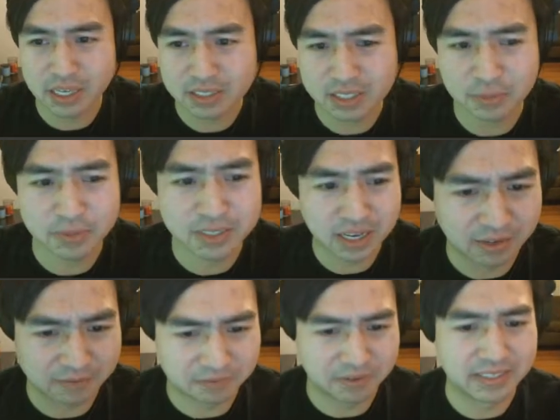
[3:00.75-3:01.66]
someone's
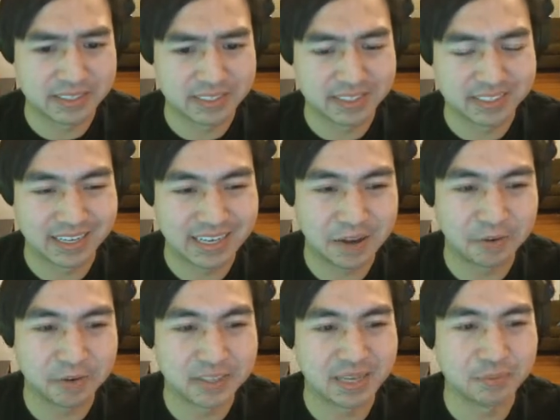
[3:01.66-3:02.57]
to find a
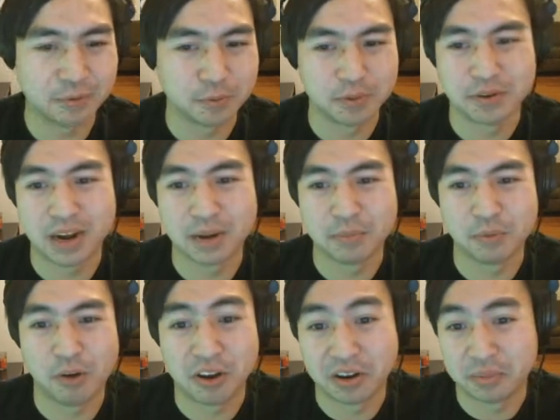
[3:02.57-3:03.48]
counterexample where I'm
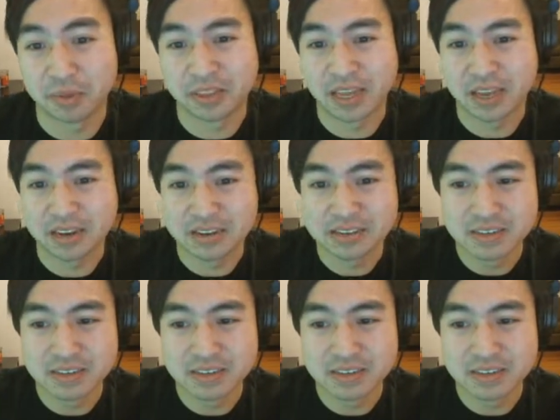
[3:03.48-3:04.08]
wrong about that.